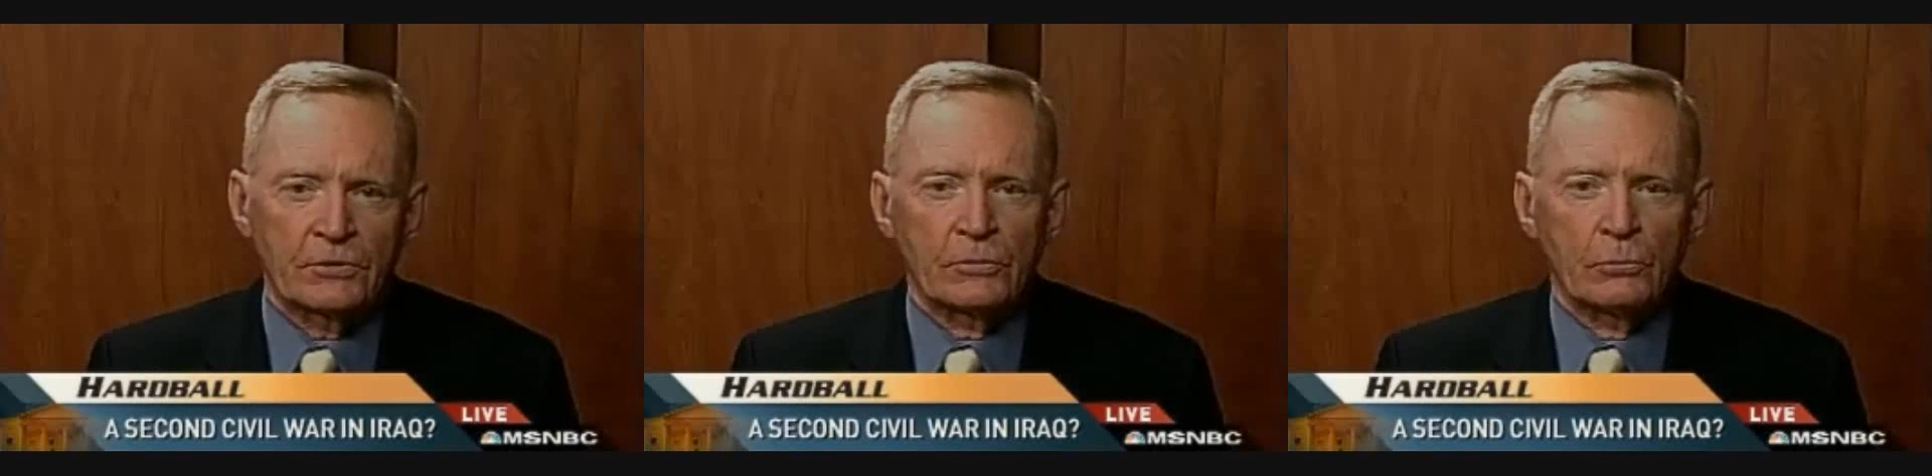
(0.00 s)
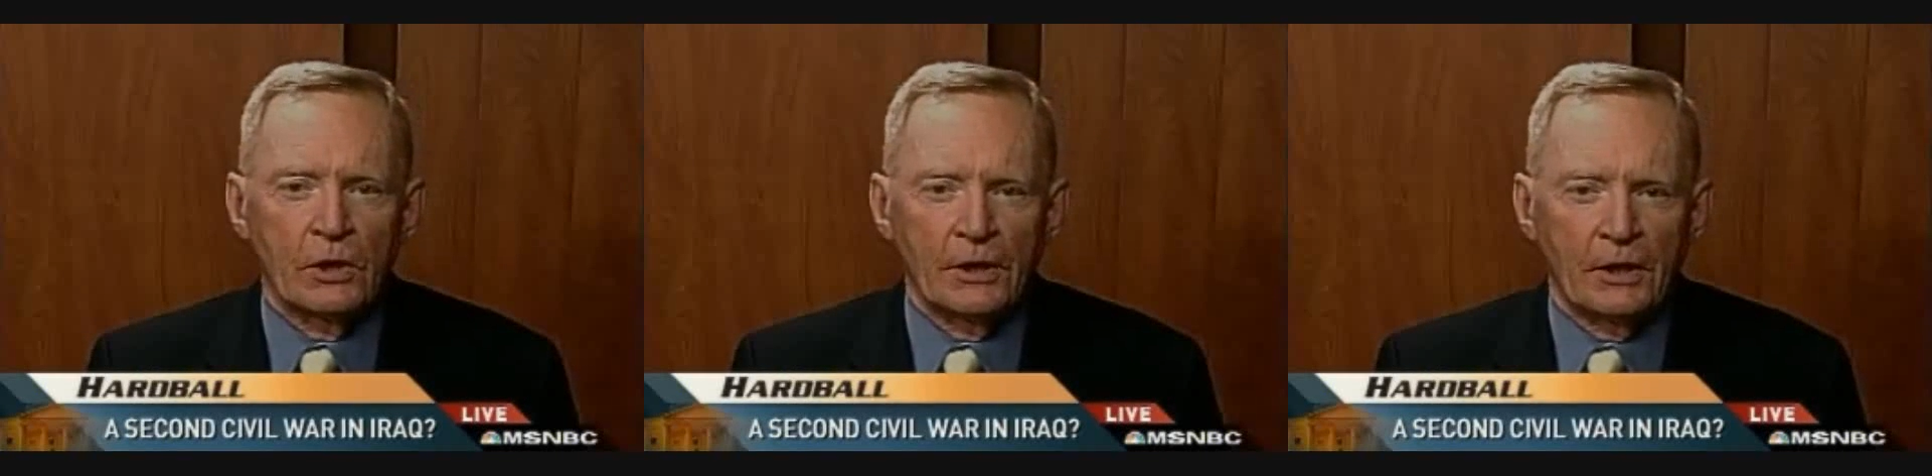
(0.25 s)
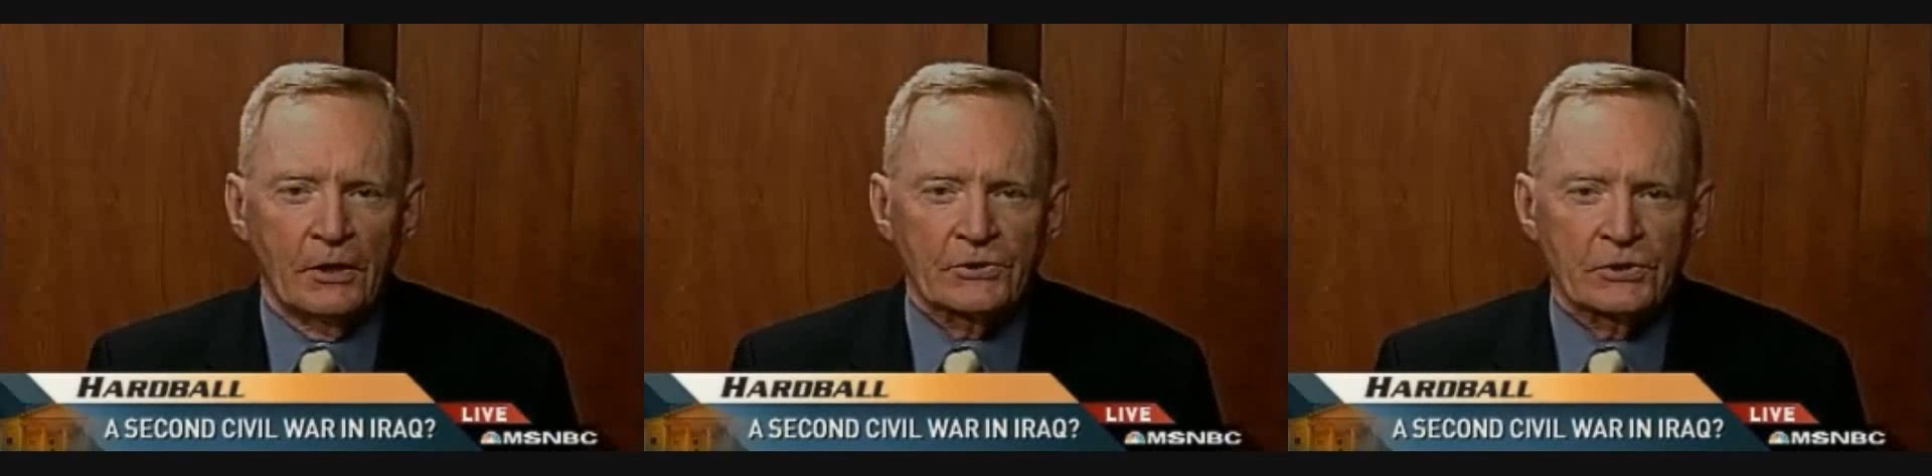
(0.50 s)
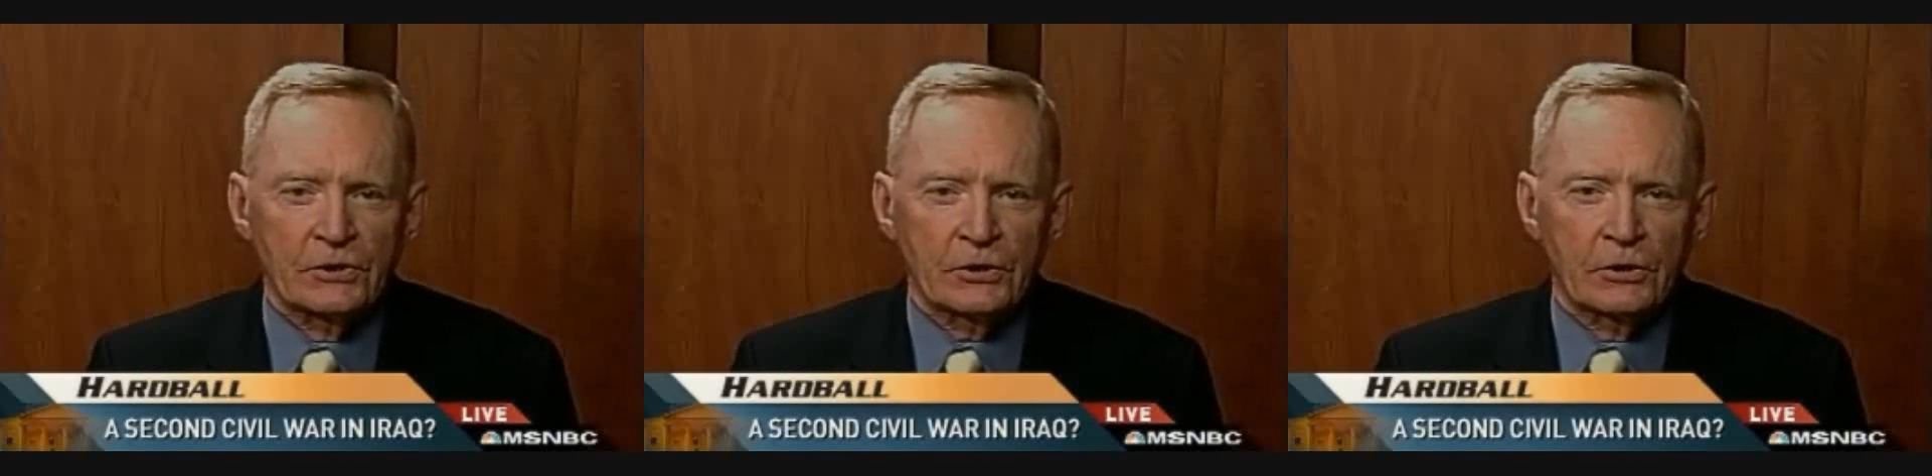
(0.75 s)
to the White
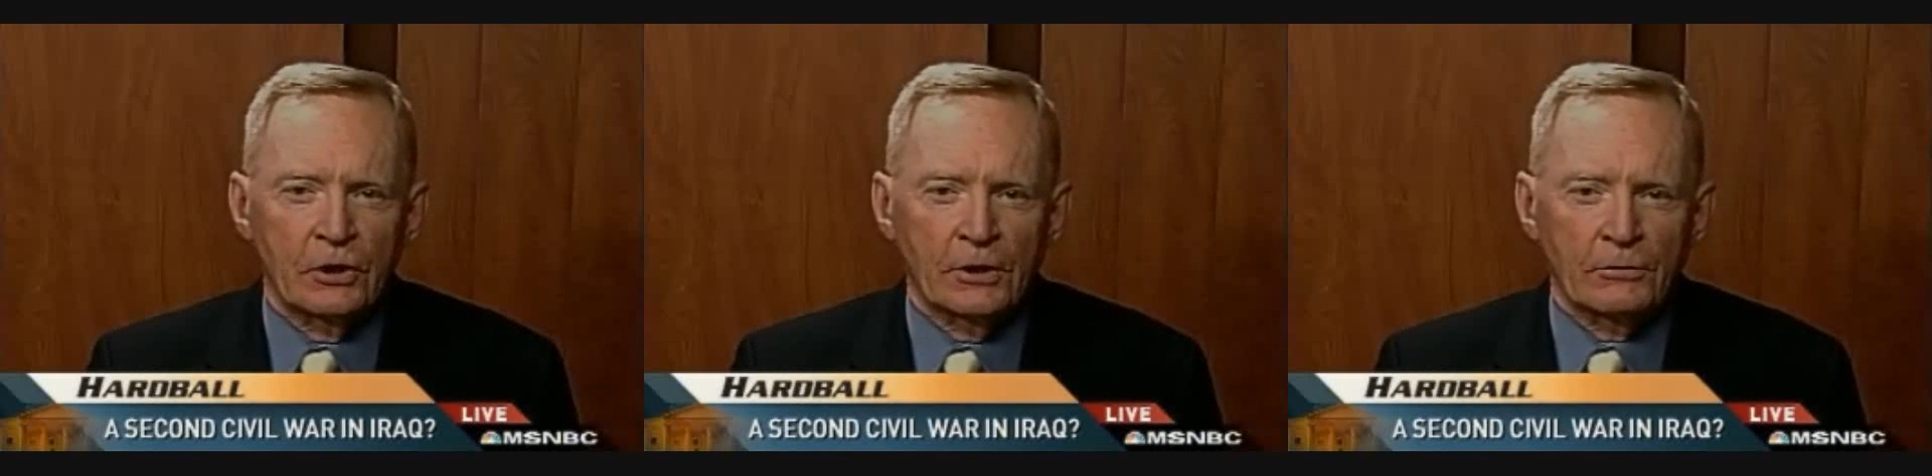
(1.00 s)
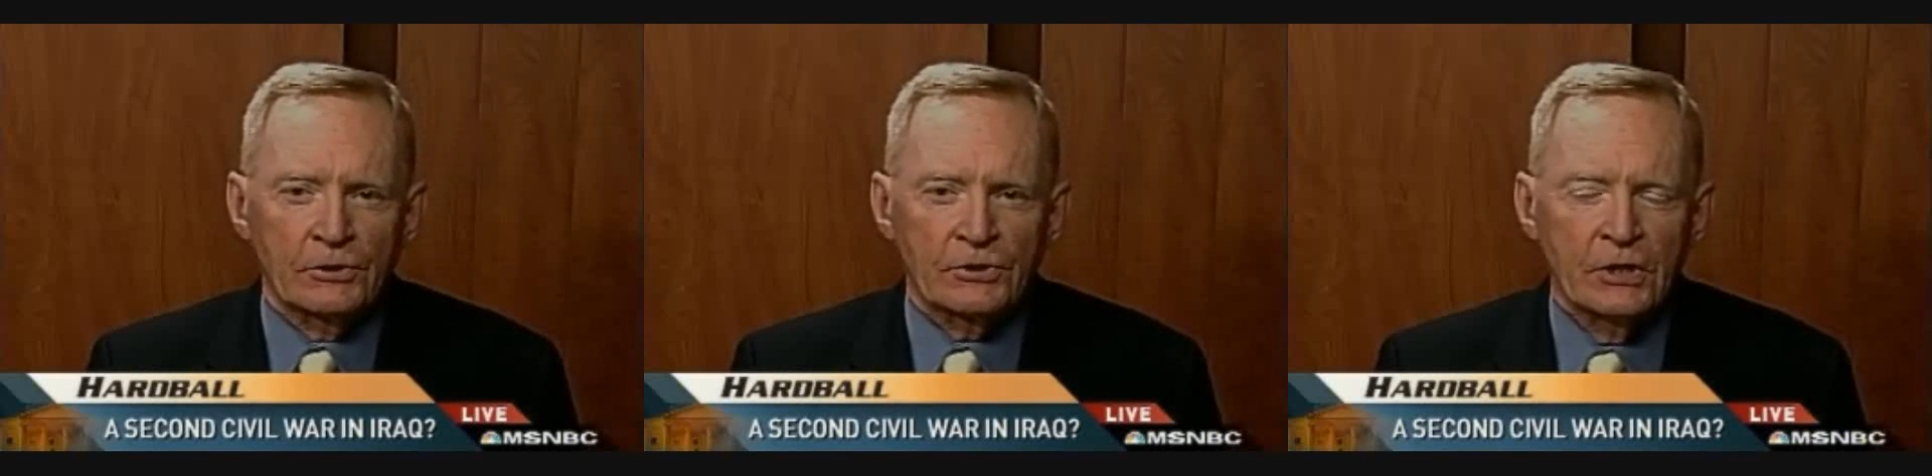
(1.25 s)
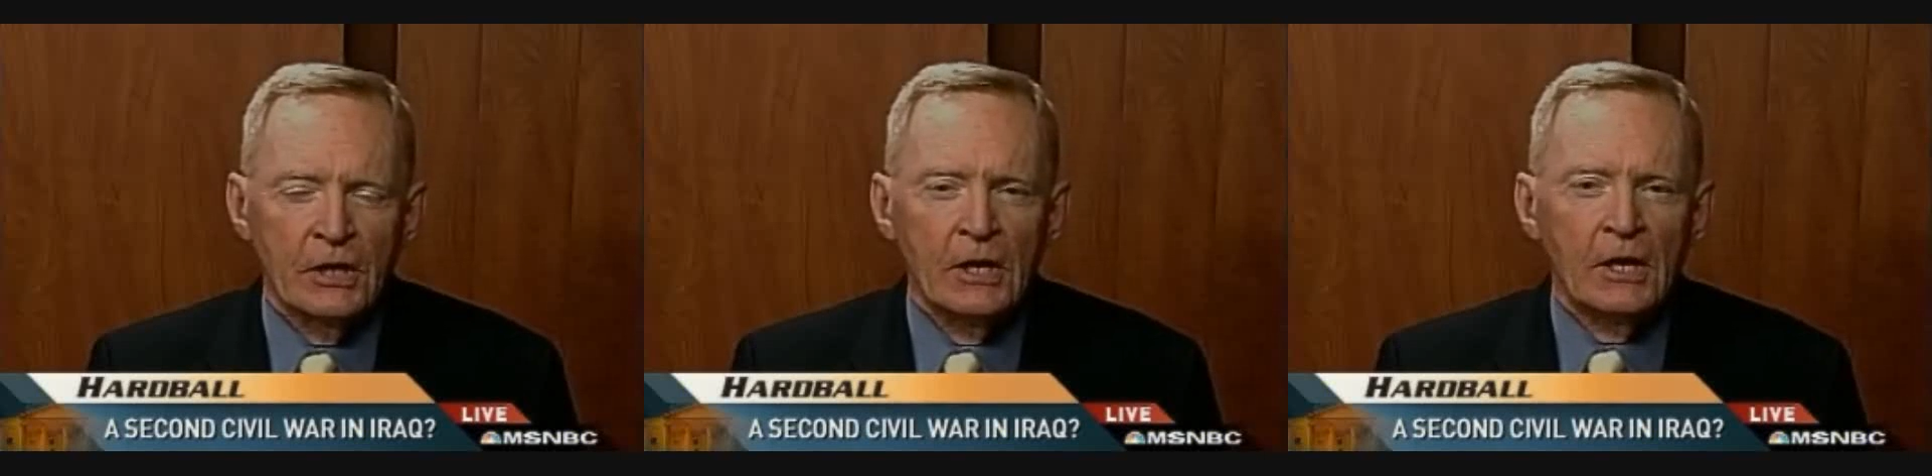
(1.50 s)
House and to Congress.